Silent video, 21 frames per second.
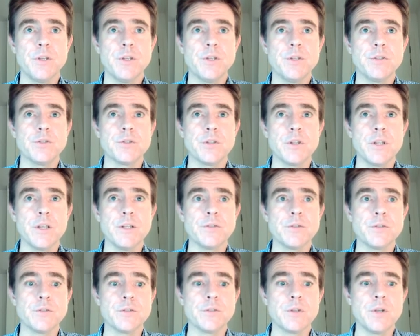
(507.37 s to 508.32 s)
So
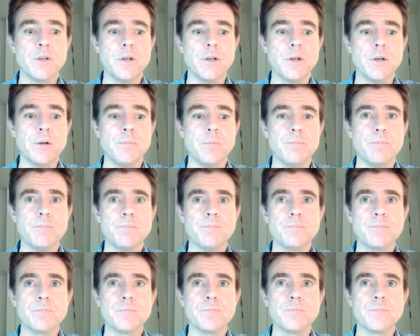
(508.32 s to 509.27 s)

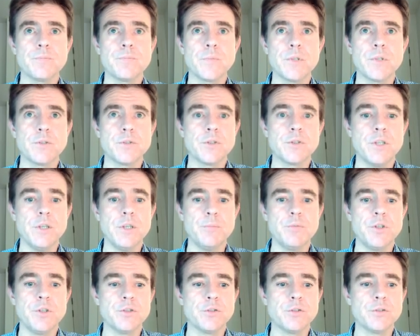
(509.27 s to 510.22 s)
let's keep
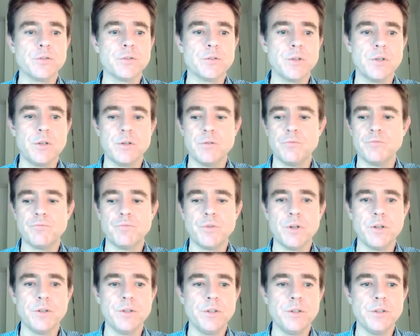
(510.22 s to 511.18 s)
this
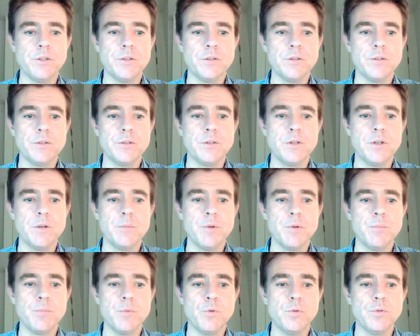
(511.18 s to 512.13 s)
running a
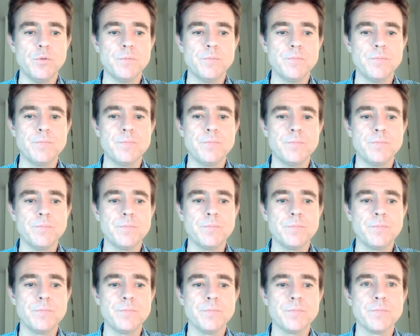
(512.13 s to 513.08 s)
bit more.
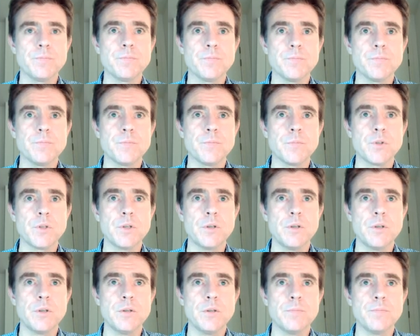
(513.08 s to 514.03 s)

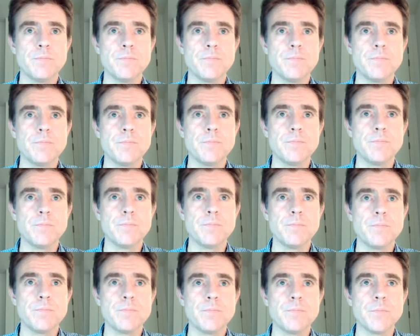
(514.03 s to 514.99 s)

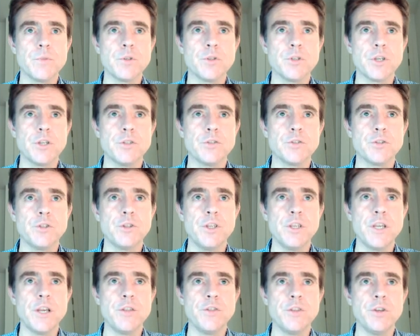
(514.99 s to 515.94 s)
Okay, so you can
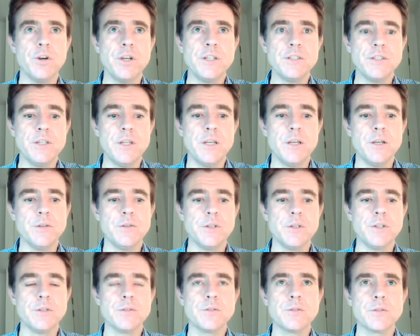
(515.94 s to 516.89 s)
get the idea that
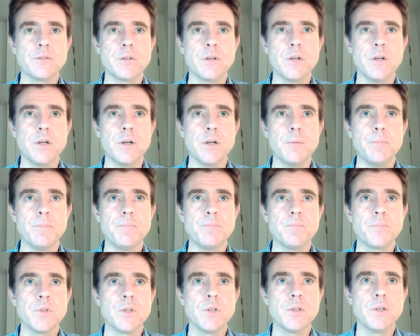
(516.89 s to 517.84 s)
it's
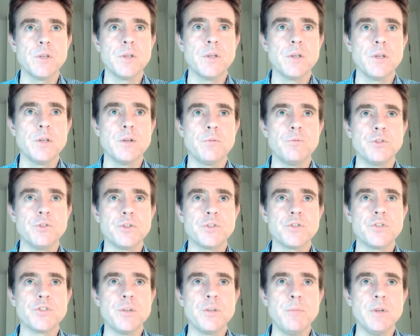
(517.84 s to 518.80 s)
we're
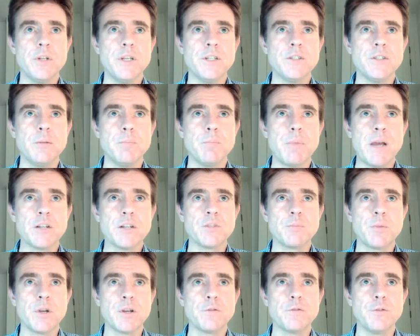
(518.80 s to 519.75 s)
just simulating
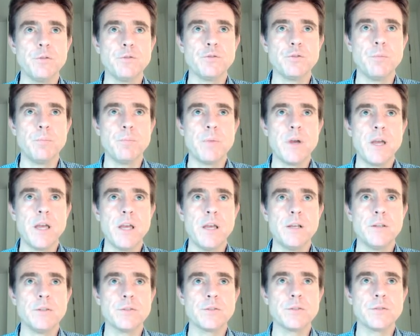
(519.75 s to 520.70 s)
back-to-back photon
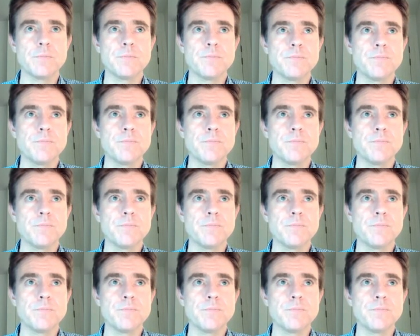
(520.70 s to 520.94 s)
pairs